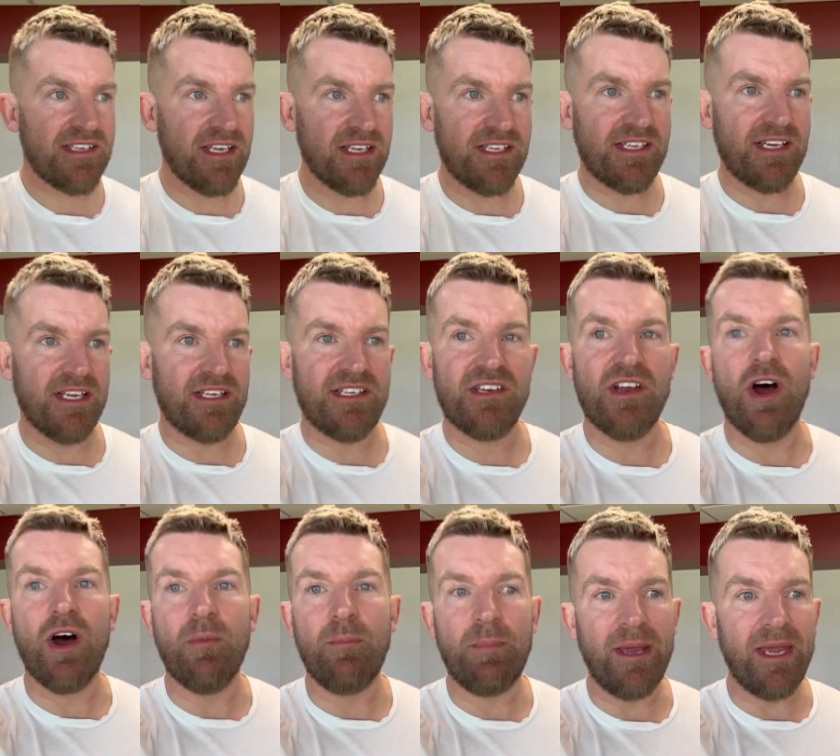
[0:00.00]
It's
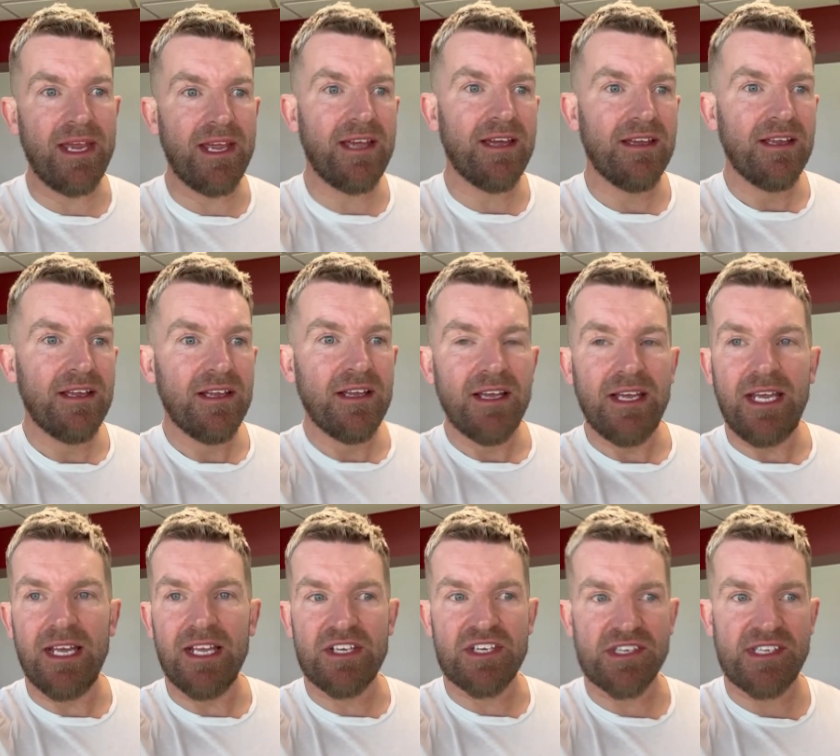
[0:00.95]
not a big
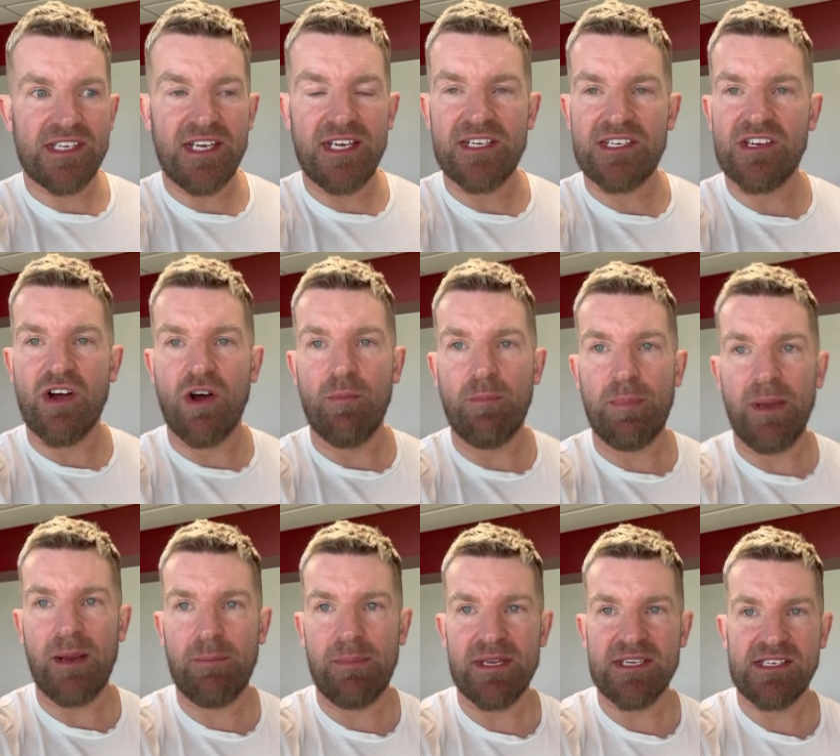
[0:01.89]
agency, it's not a
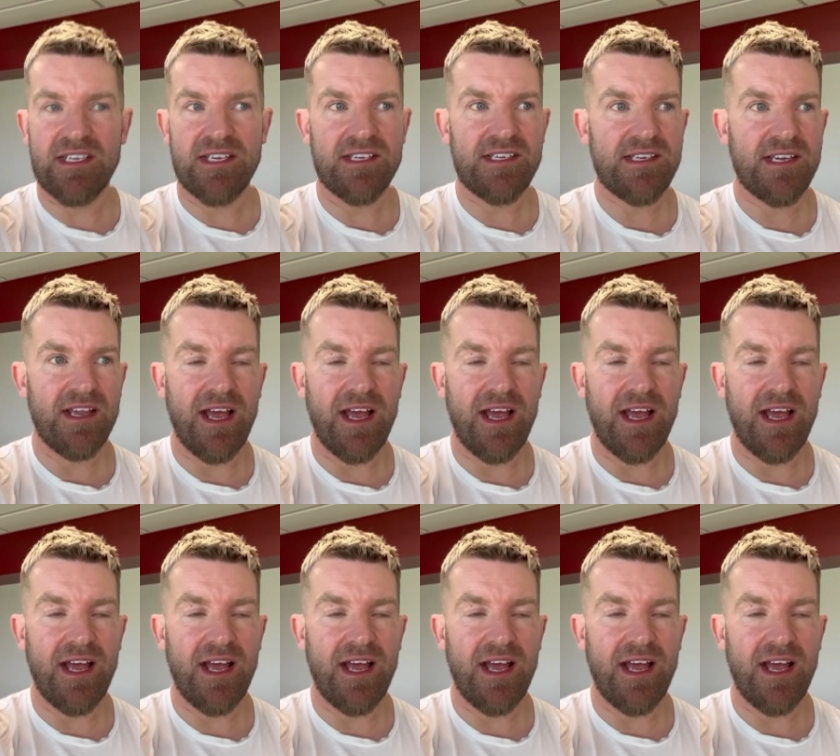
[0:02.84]
big business.